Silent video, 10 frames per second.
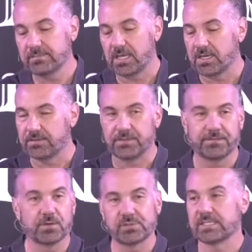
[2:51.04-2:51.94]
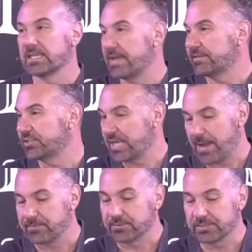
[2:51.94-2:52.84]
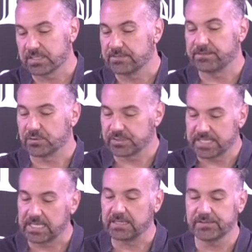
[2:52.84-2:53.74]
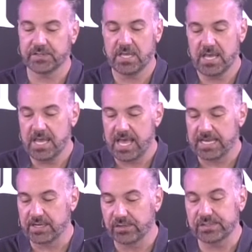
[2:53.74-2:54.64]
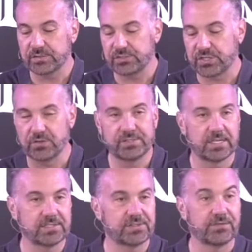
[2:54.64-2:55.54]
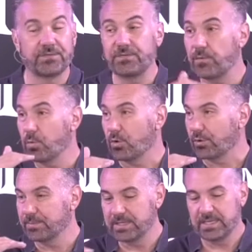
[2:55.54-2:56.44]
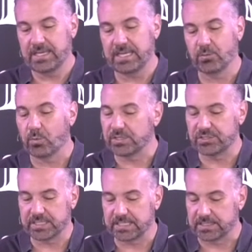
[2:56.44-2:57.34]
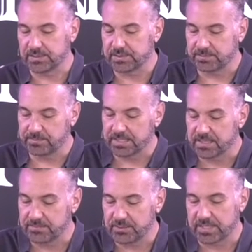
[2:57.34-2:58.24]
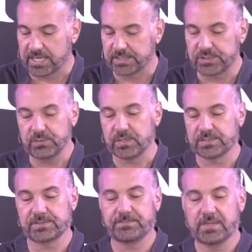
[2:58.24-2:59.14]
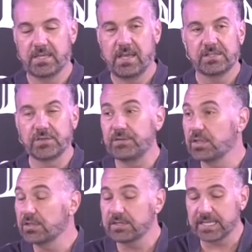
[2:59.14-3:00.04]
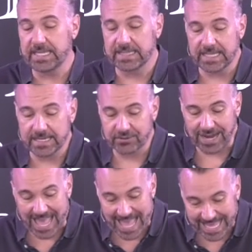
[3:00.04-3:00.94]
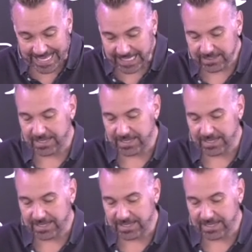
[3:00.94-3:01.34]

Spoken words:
of the first 11 chapters of 1 Kings. And it also shows us the form in which it has been communicated to us. So if you look in letter A